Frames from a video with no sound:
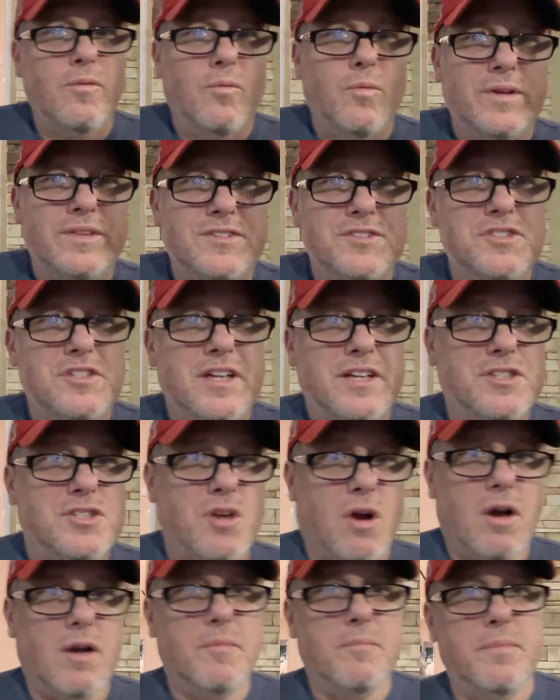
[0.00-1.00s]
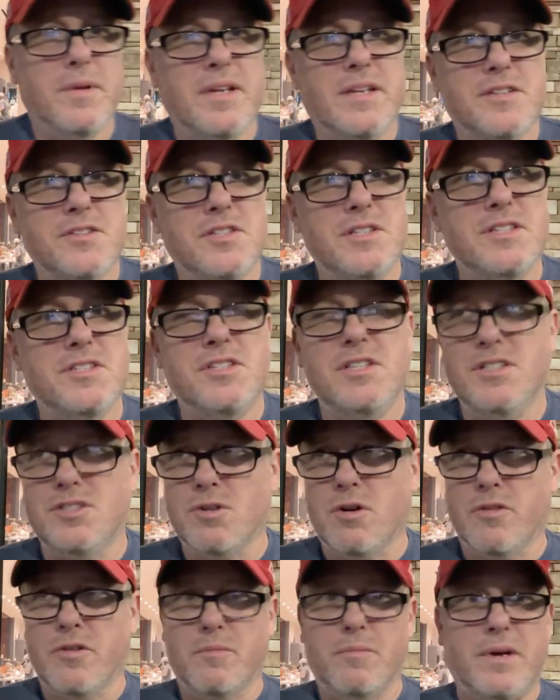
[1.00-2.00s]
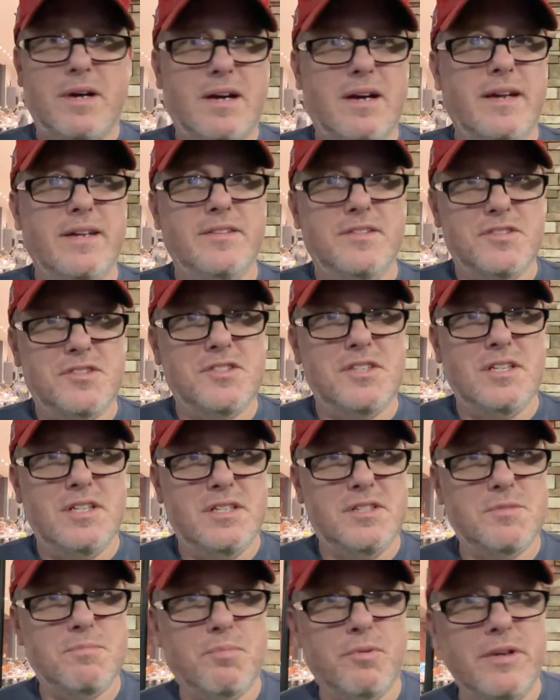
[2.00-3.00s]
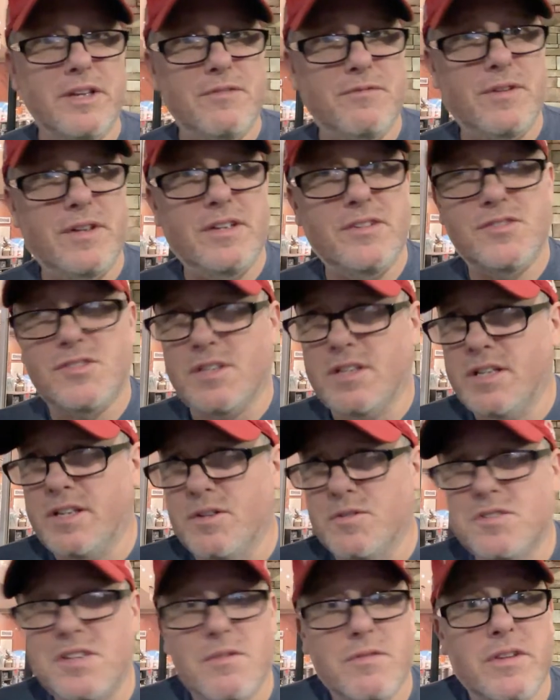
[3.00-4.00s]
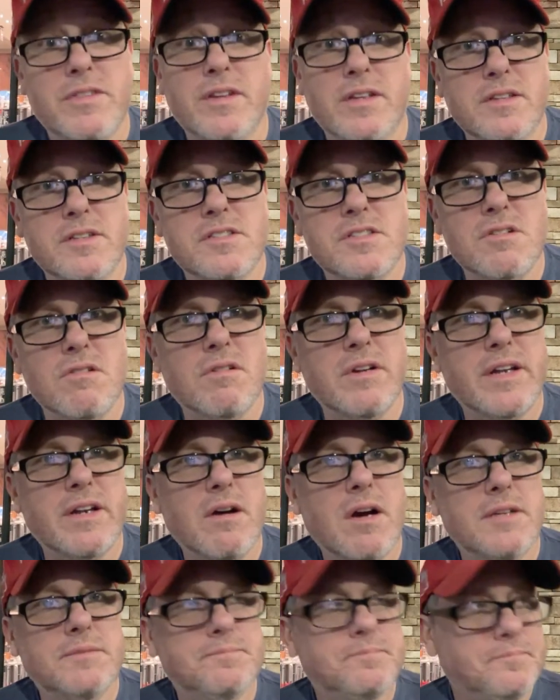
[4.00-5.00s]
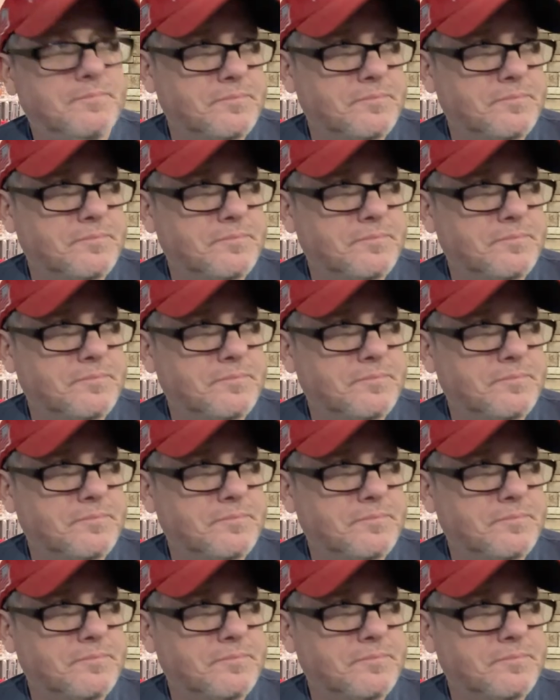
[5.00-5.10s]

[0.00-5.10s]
what the stakes are, because he sees all the behind-the-scenes briefings and he knows everything that's going on.